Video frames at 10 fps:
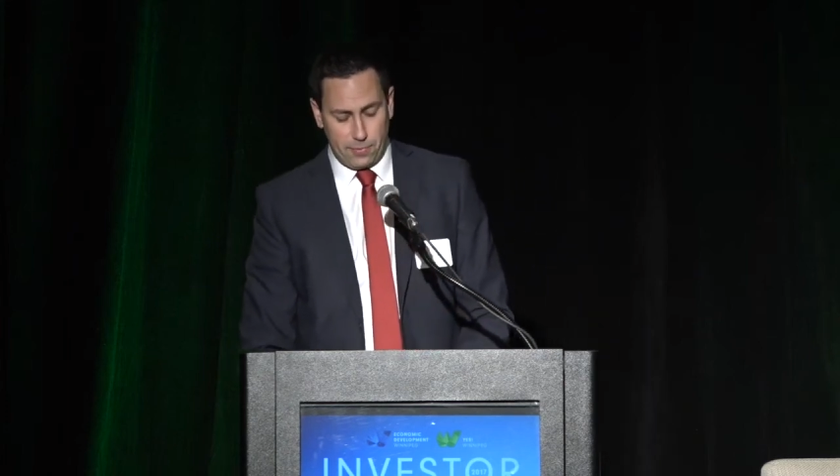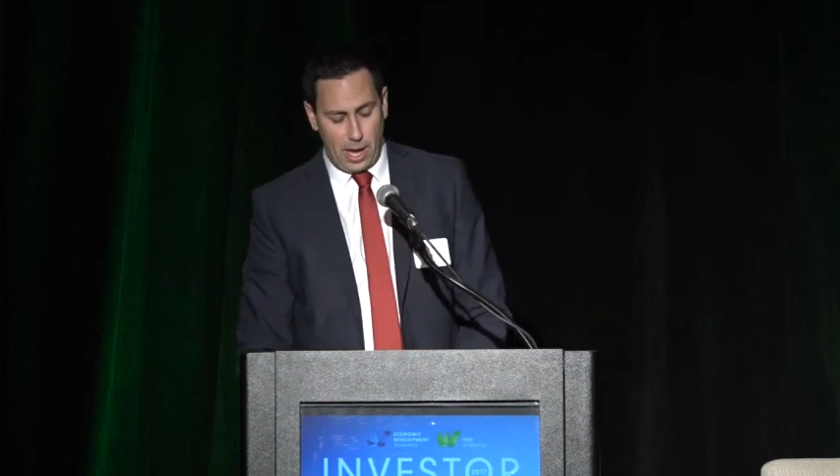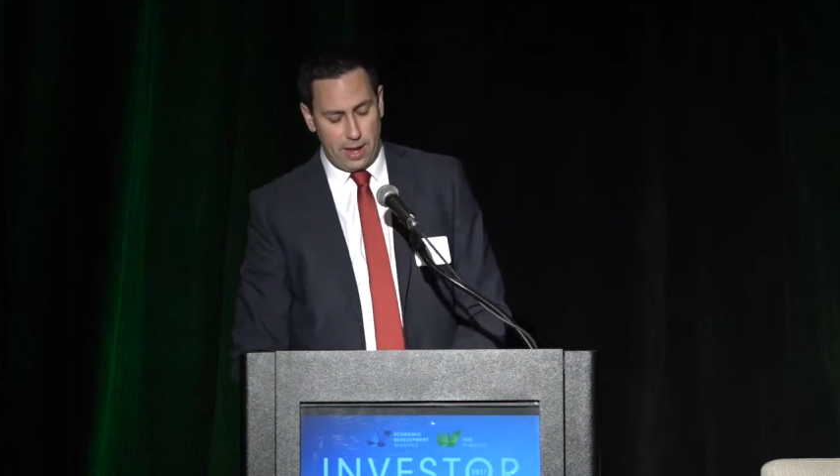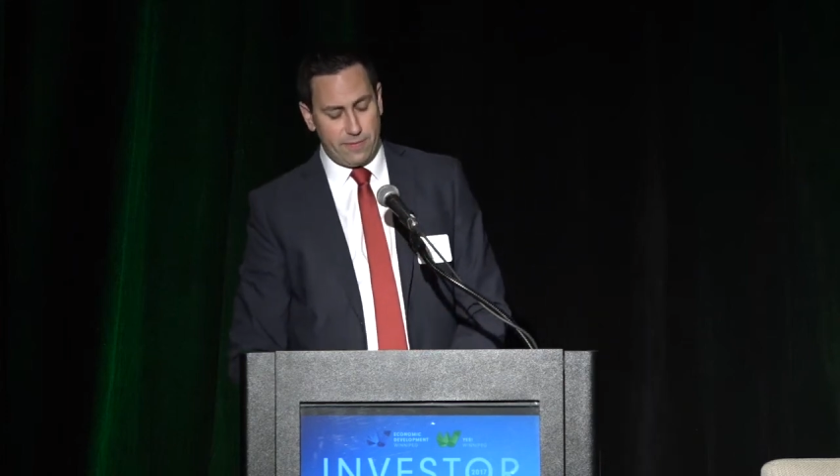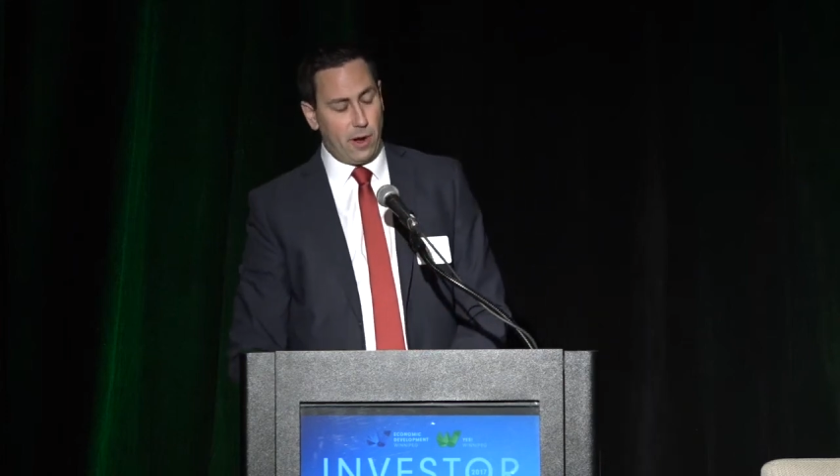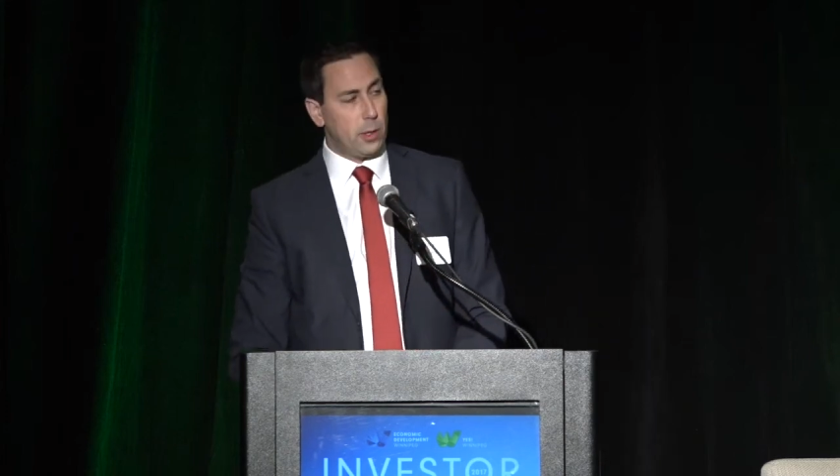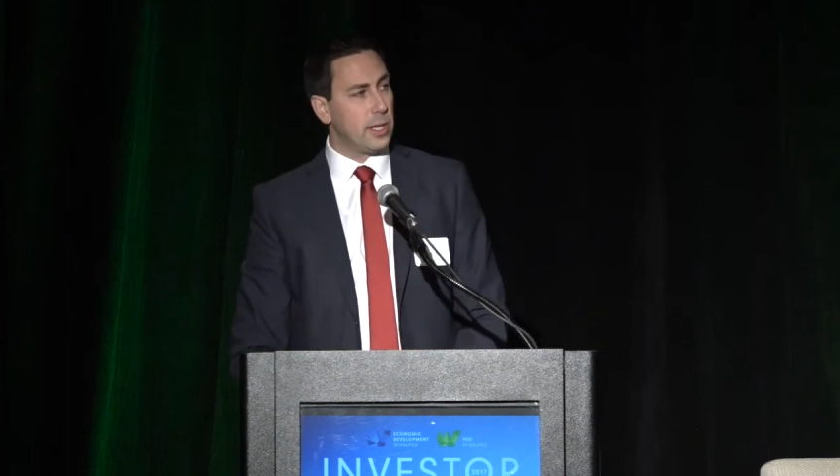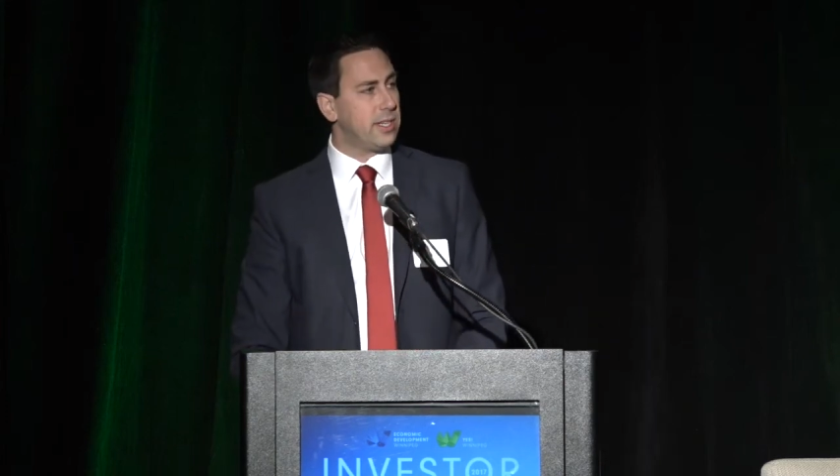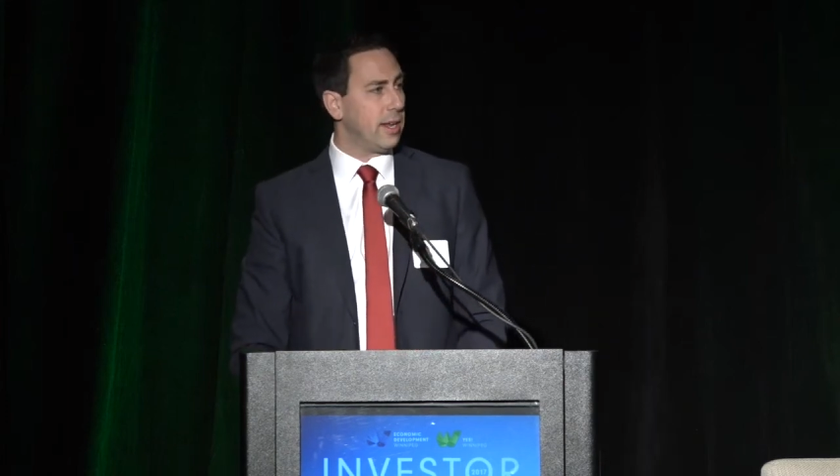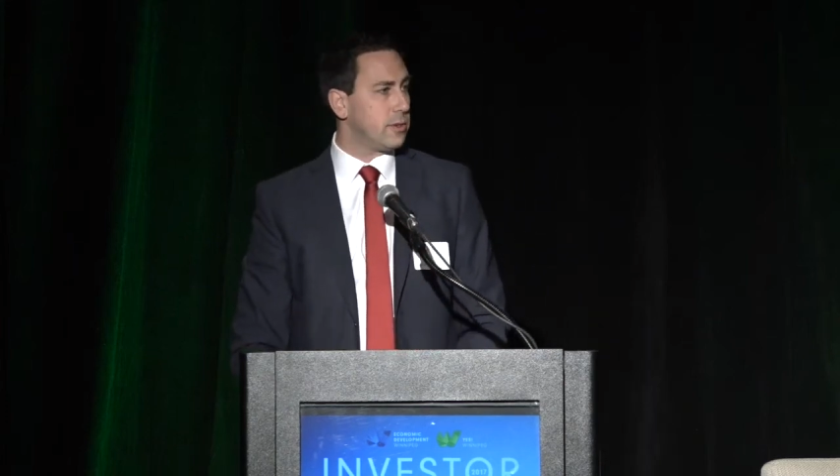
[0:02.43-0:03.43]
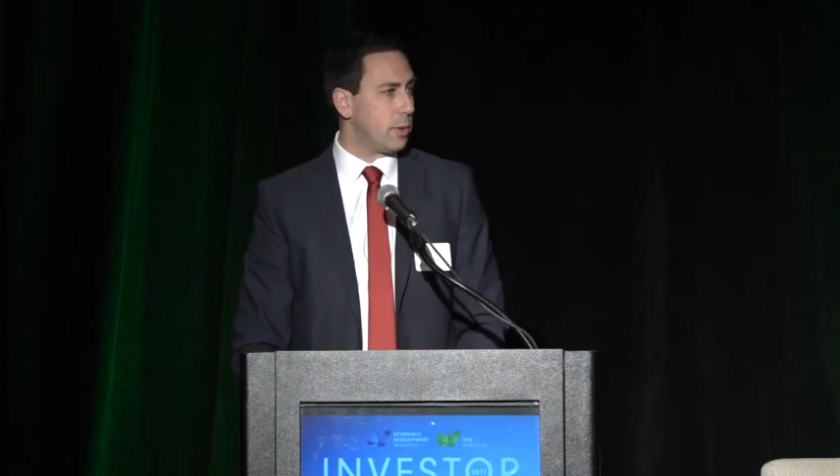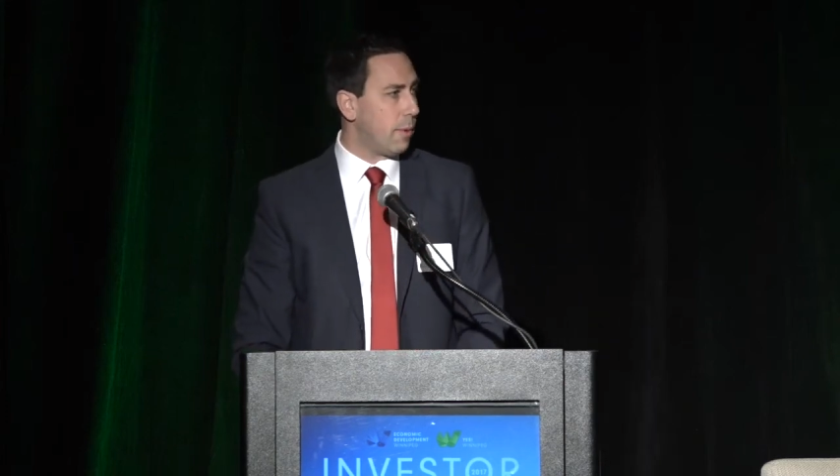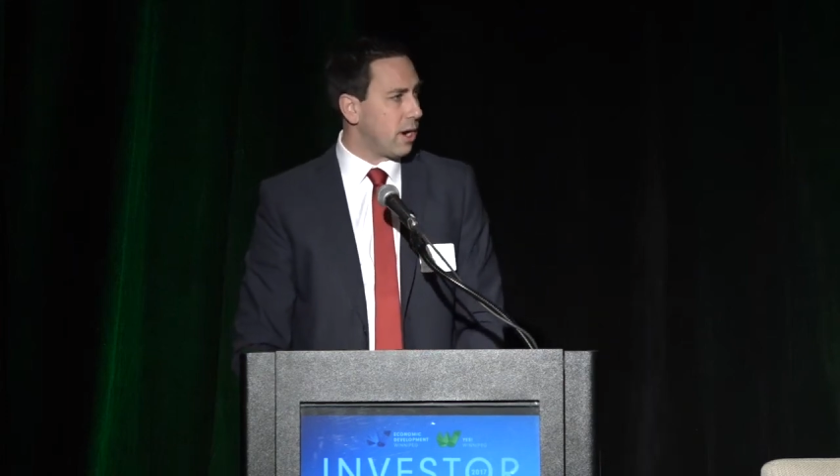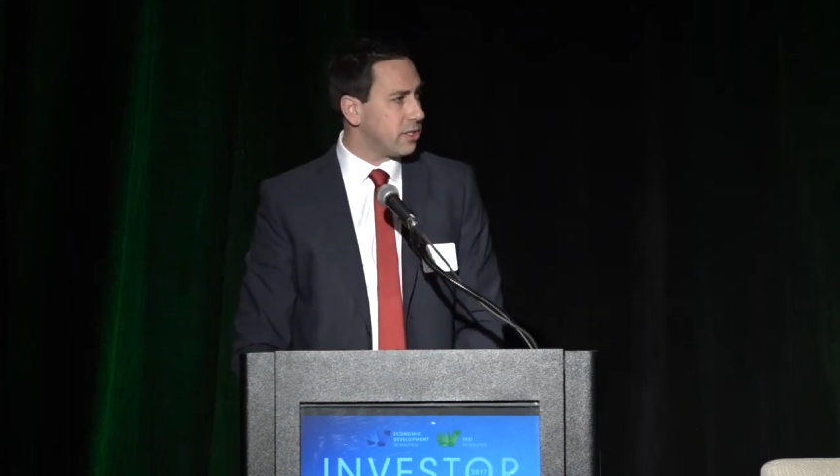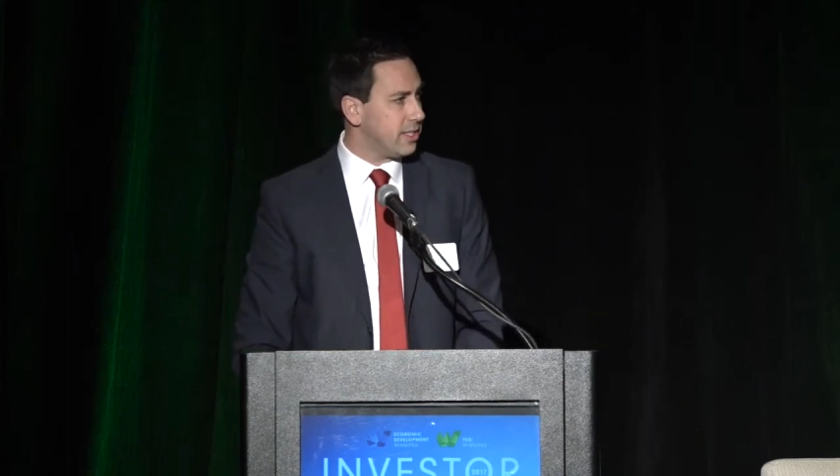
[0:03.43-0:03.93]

and following Dana's remarks,